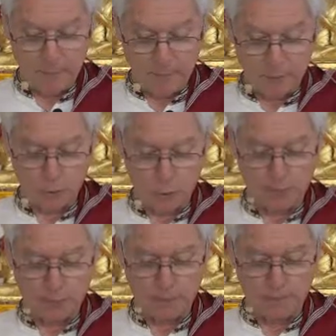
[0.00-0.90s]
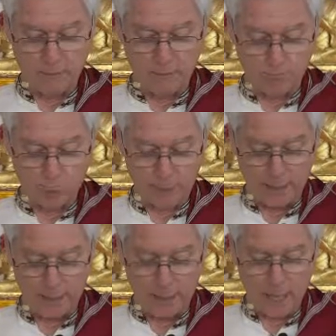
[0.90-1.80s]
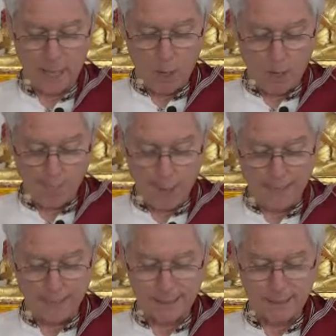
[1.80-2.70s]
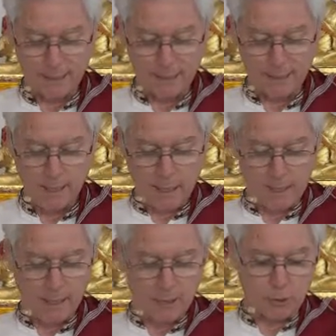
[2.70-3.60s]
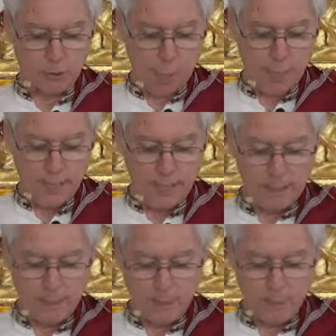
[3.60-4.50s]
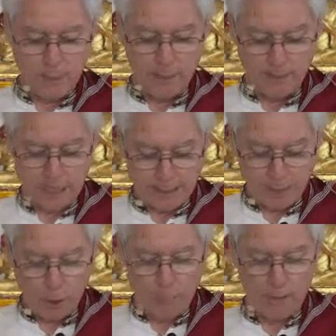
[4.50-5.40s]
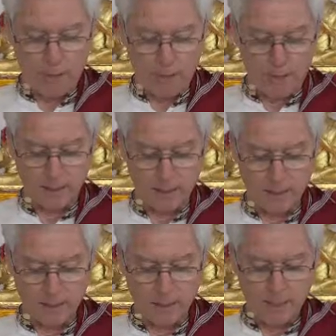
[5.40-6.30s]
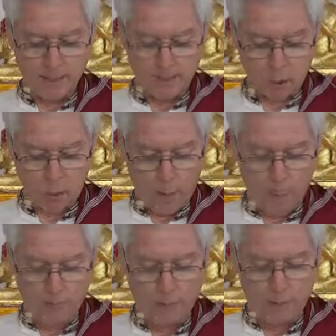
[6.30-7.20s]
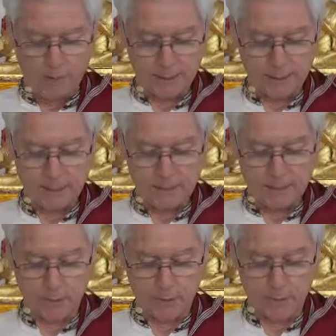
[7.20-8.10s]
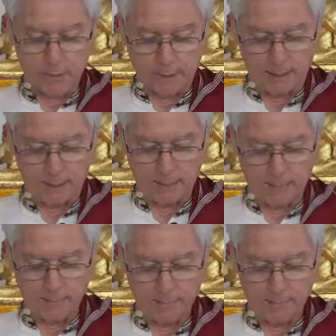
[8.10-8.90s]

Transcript: and introspective as well. Why is that? Because the wise, experienced, skillful monk has acquired the sign of his own mind.